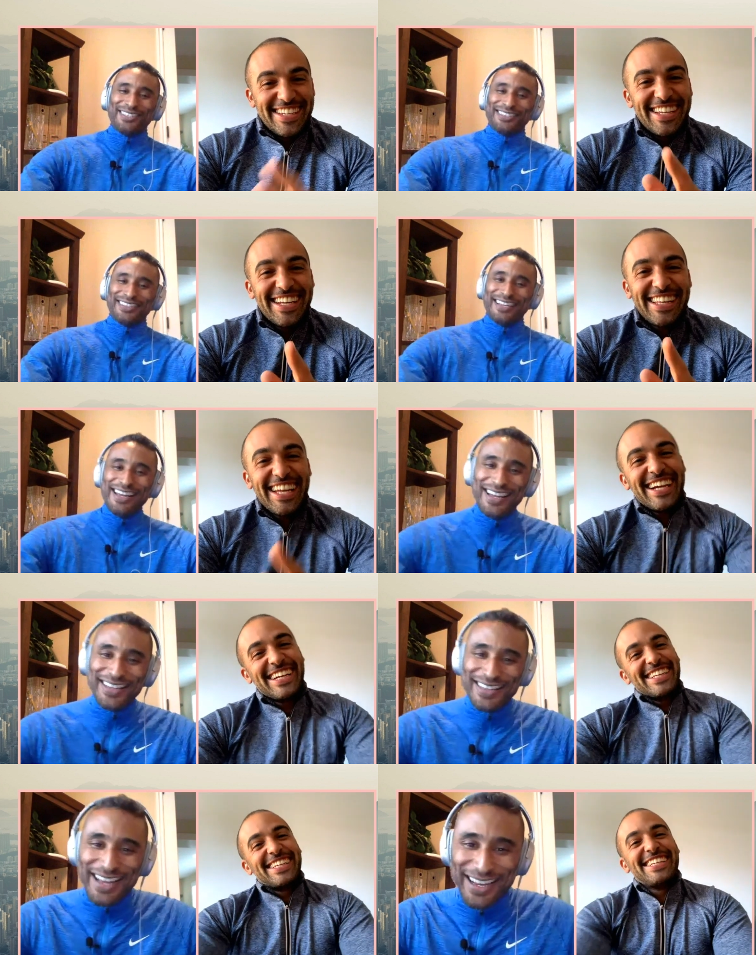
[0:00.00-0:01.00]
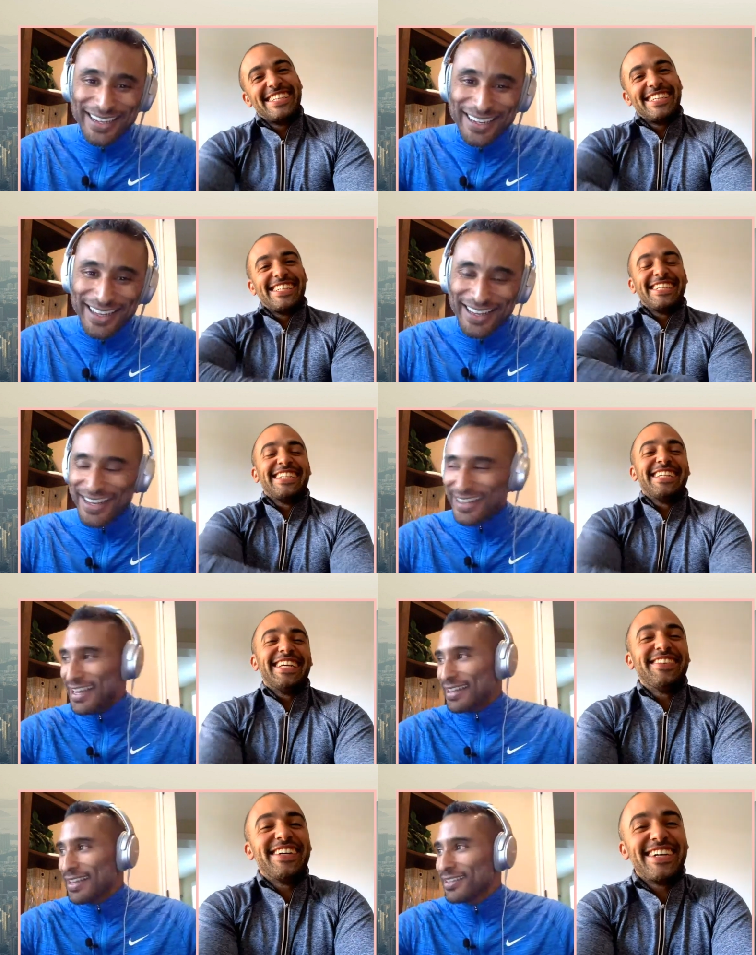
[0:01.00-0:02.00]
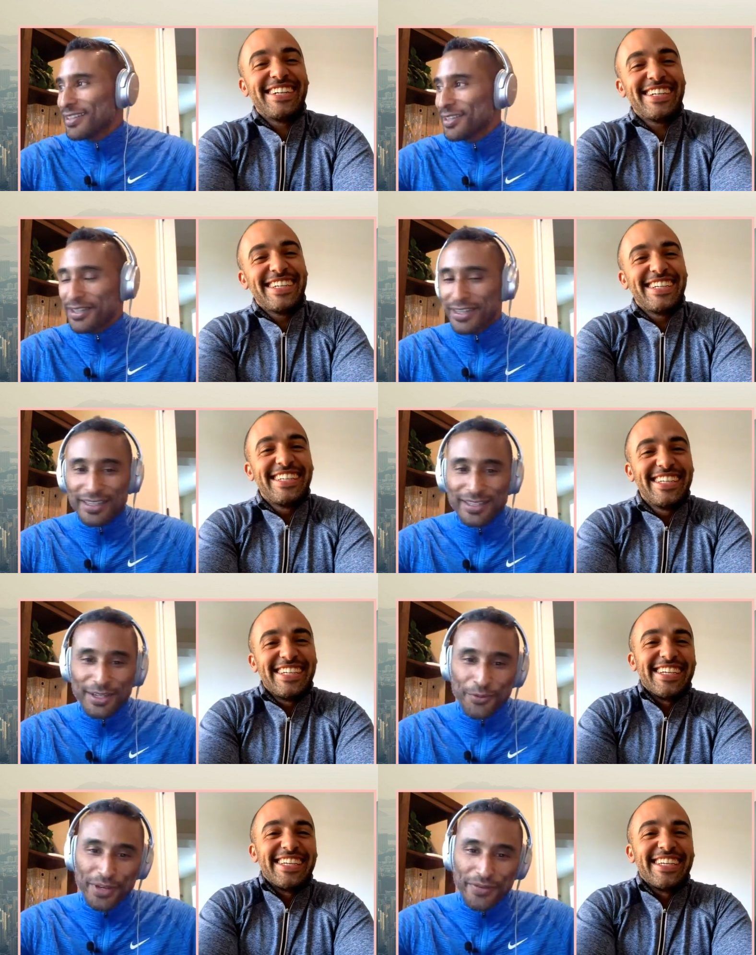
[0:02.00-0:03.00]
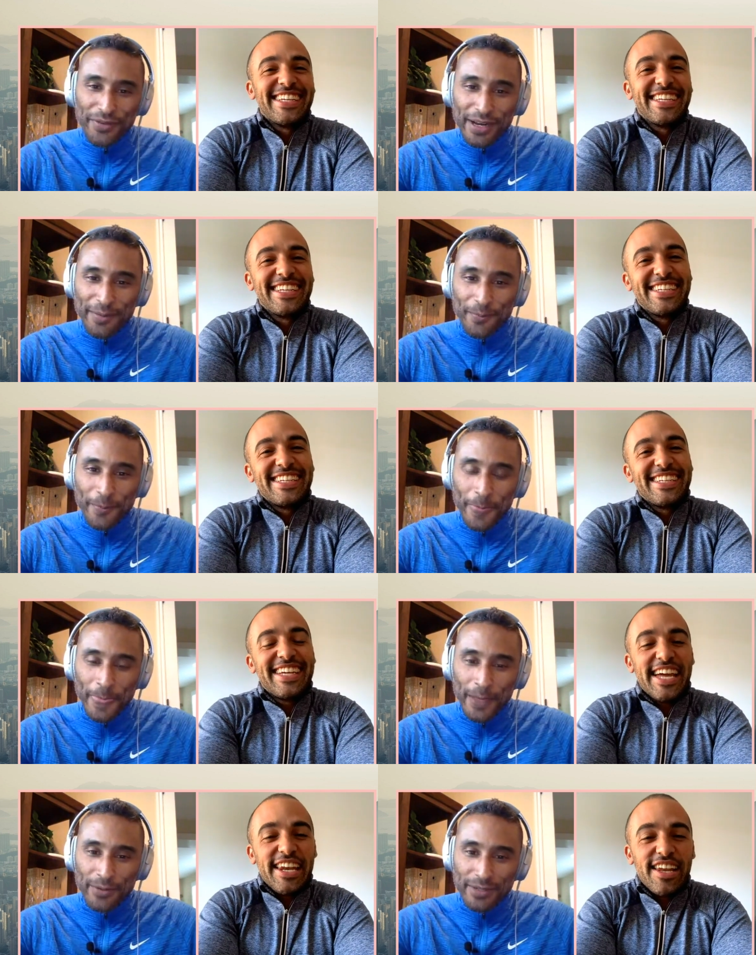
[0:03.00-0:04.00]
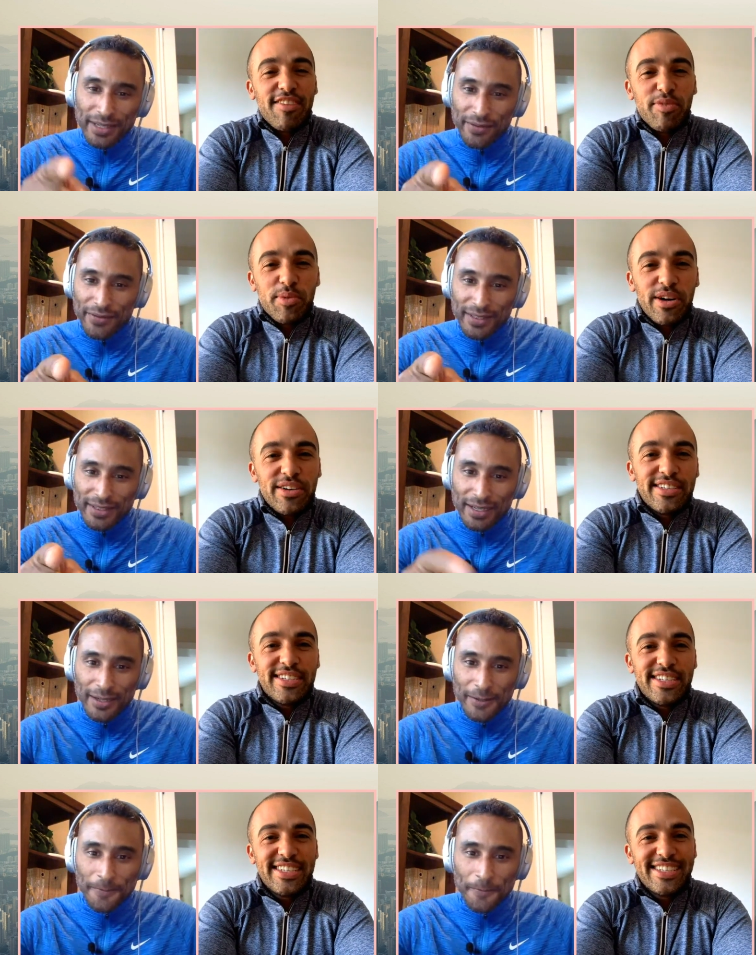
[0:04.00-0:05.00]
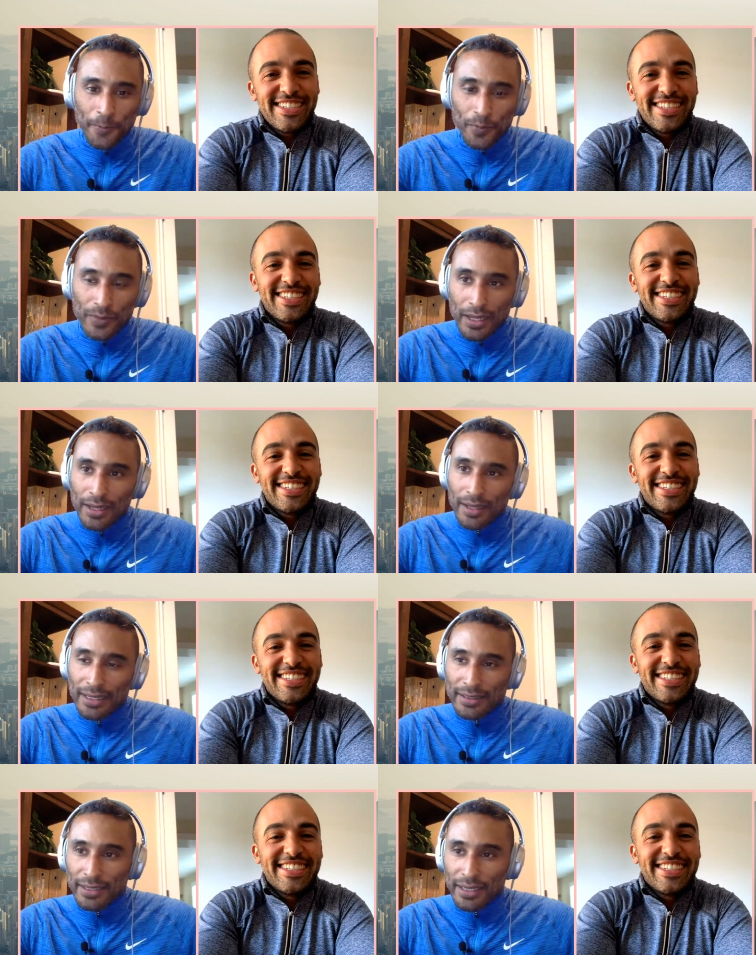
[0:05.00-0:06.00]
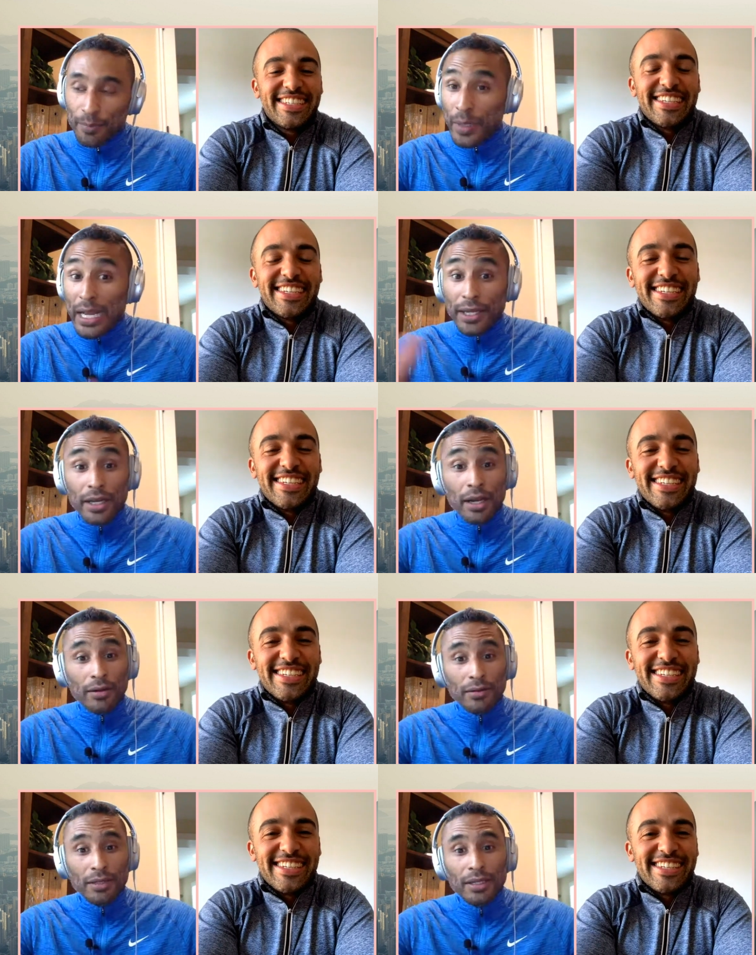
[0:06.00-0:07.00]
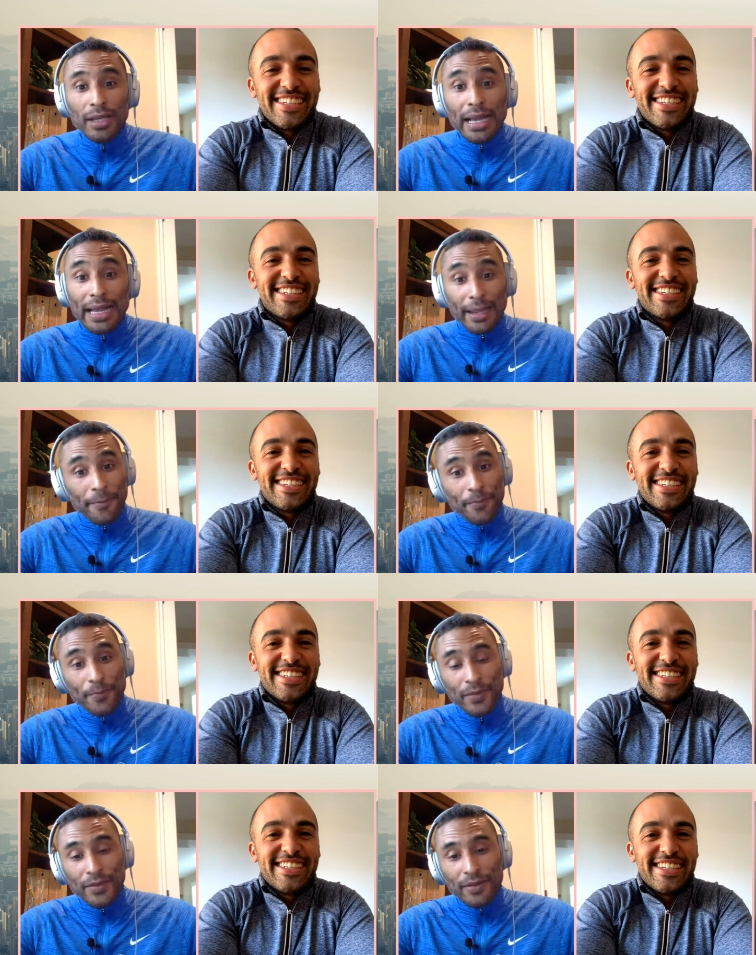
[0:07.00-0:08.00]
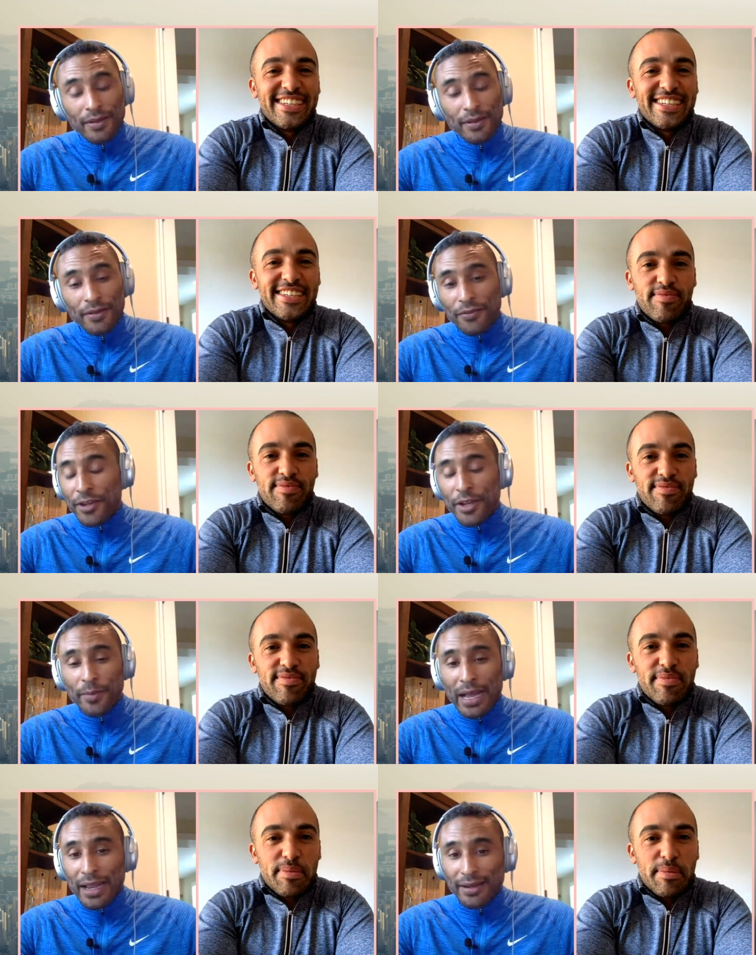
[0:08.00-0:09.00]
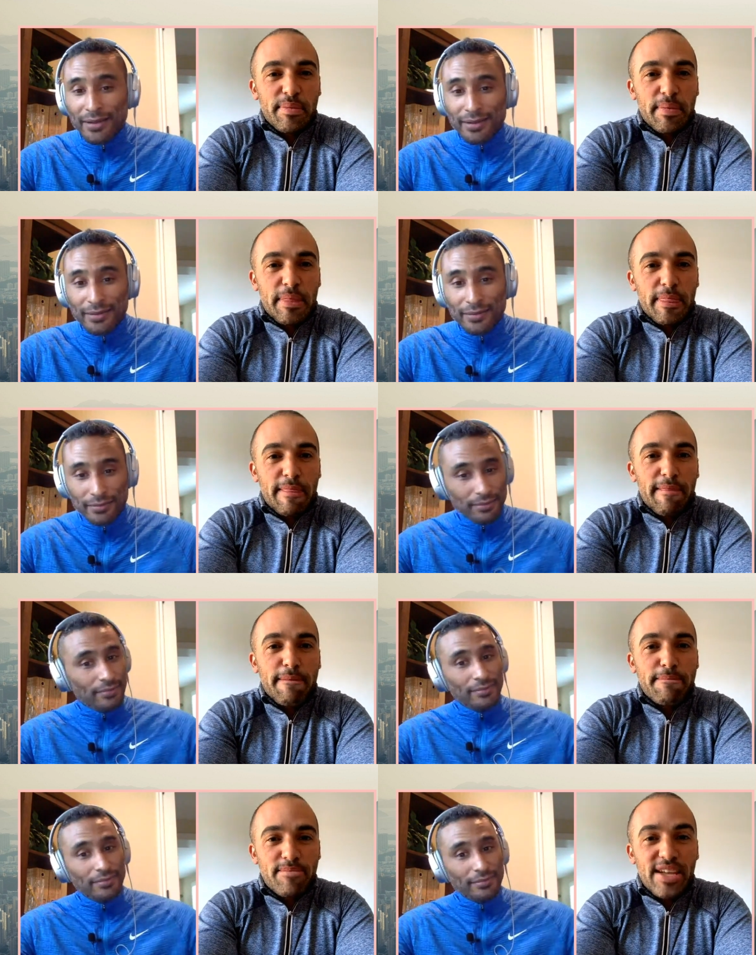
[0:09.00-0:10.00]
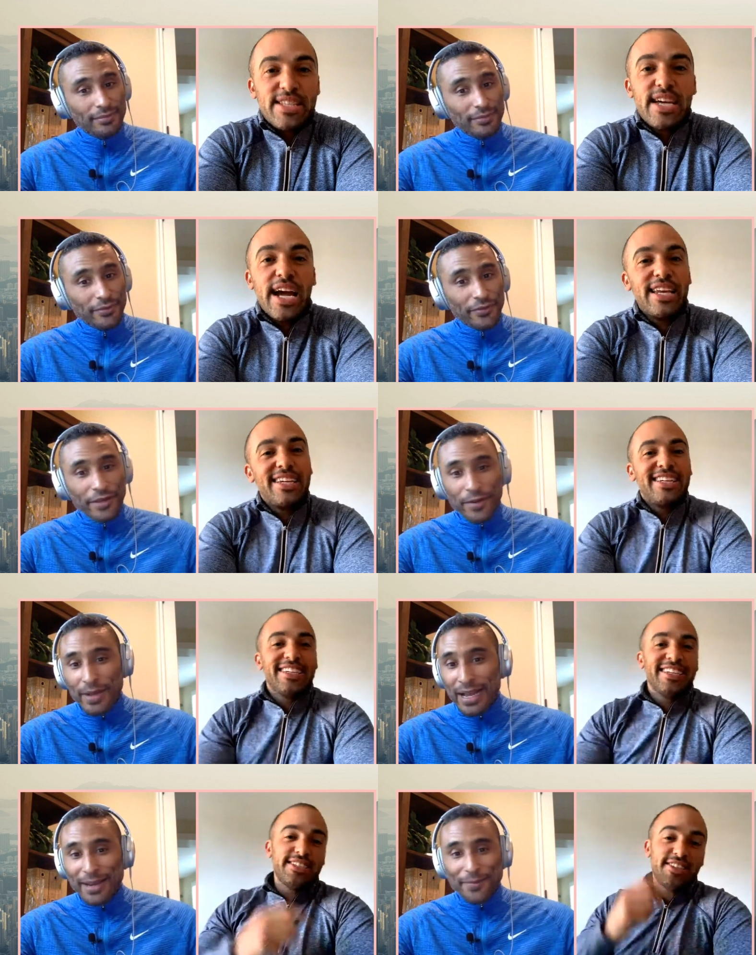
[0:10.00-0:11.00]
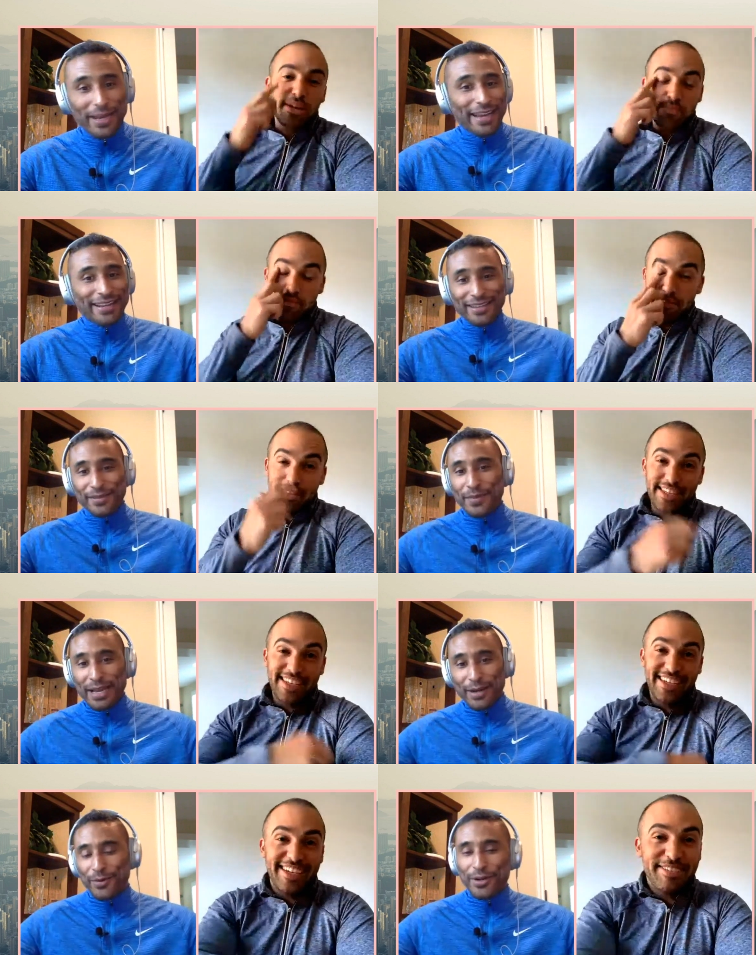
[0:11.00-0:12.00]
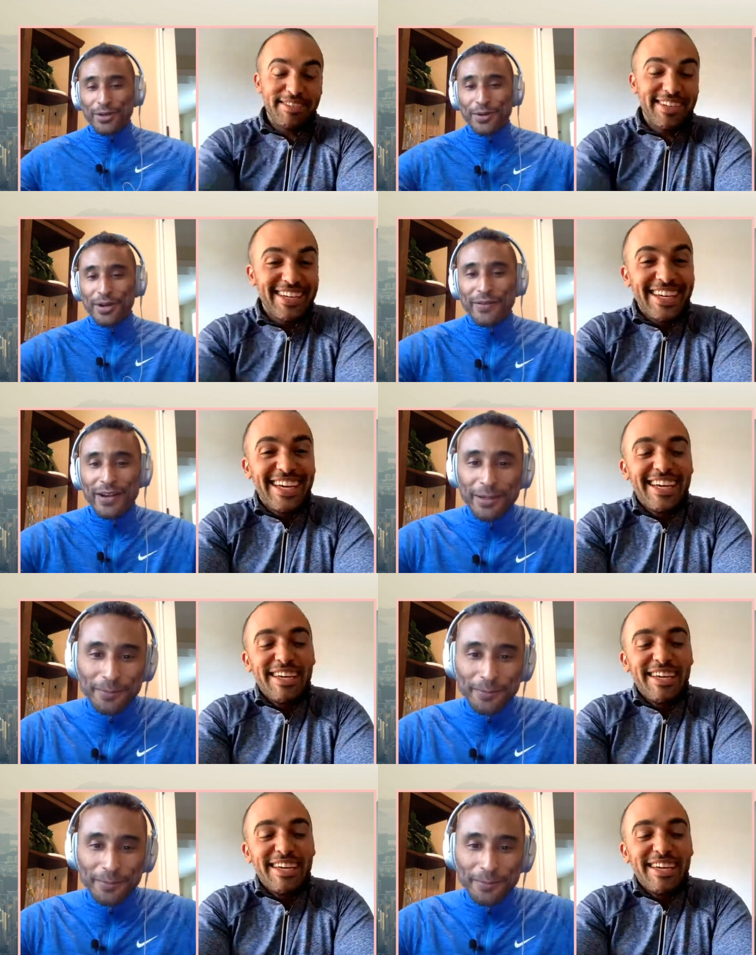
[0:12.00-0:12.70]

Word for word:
Speaker 1: one. Like I that. like that. I like that. There that's go. a good. That's a good reframe. We're safe inside. That's it. But you know, hey, free your mind. Exactly. Free your mind, man. It doesn't matter yeah. where you are, right?